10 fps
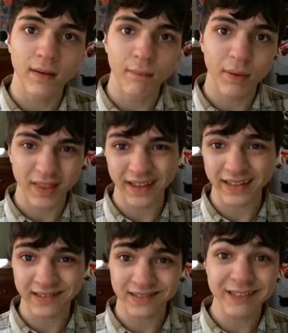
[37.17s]
But
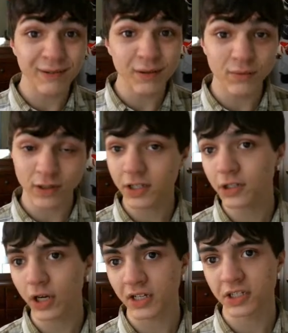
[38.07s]
then something really
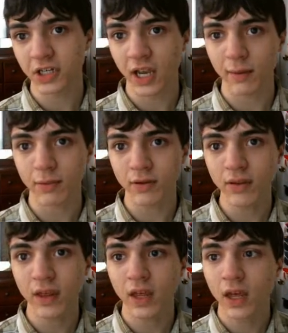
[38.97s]
tragic
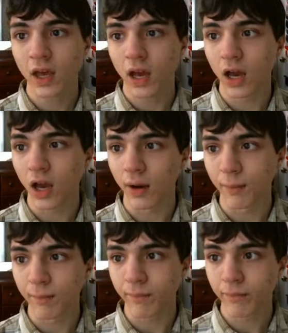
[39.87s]
happened.
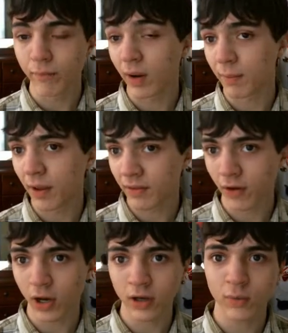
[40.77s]
My pet
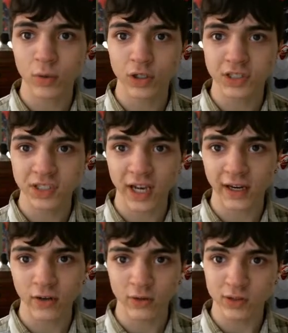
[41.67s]
dog was
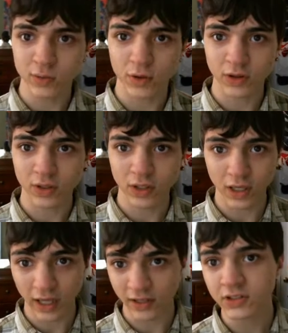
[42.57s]
diagnosed with
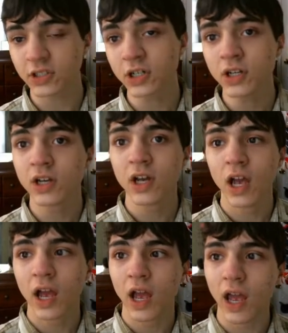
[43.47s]
cancer,
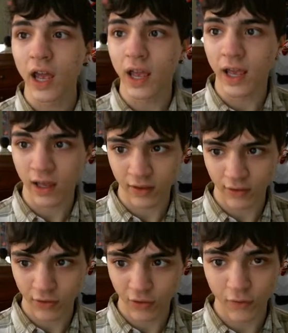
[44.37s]
and
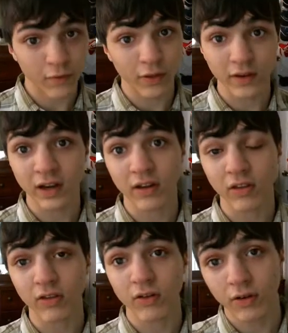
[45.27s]
so for the
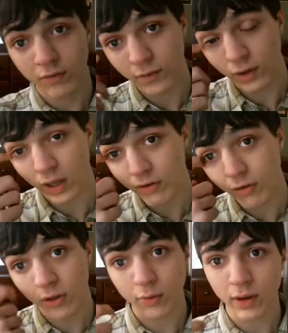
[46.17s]
next few days,
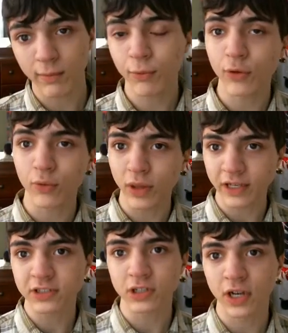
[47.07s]
all the way up to
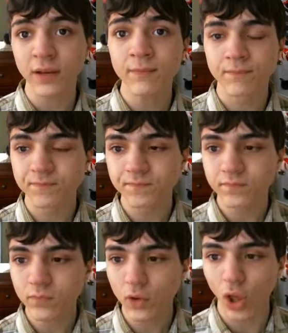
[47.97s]
yesterday,
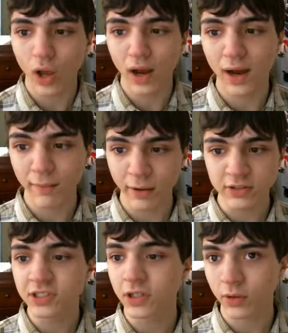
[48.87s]
I
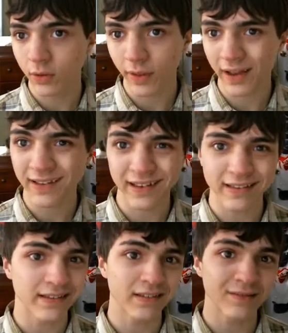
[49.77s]
was dealing with that, and I
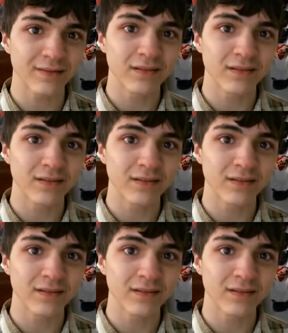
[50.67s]
didn't